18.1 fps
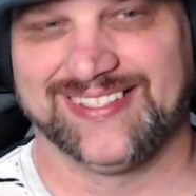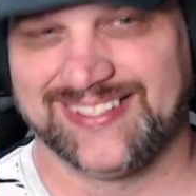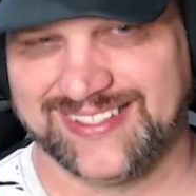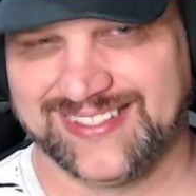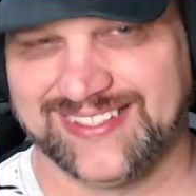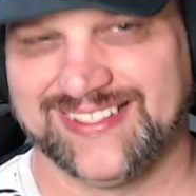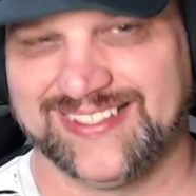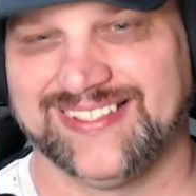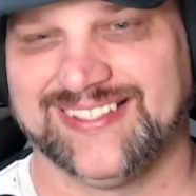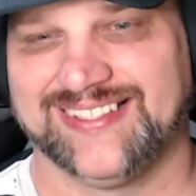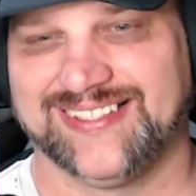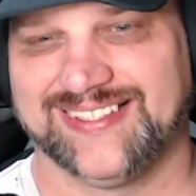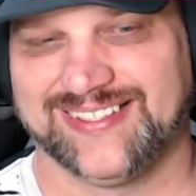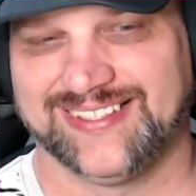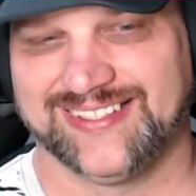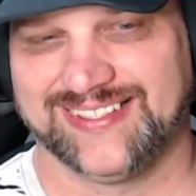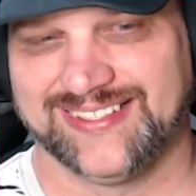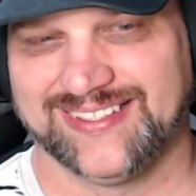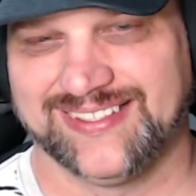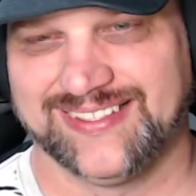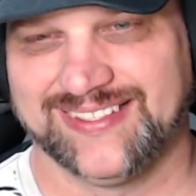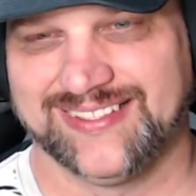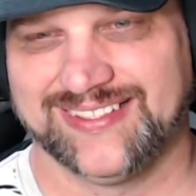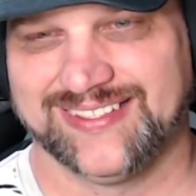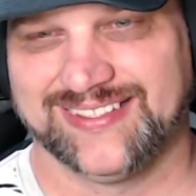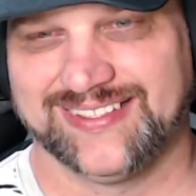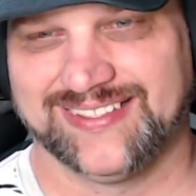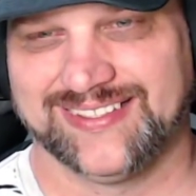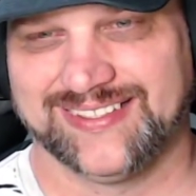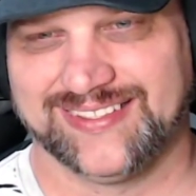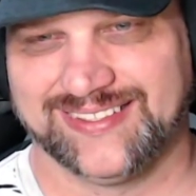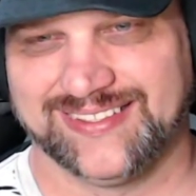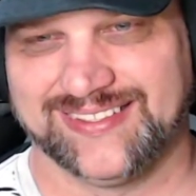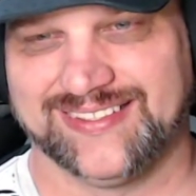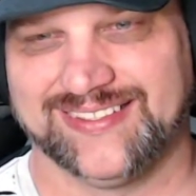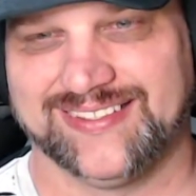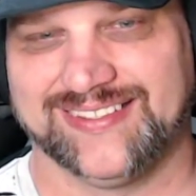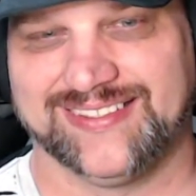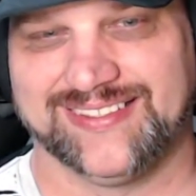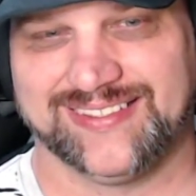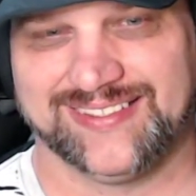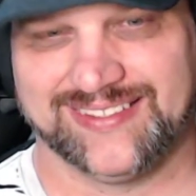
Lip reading: Nothing is said.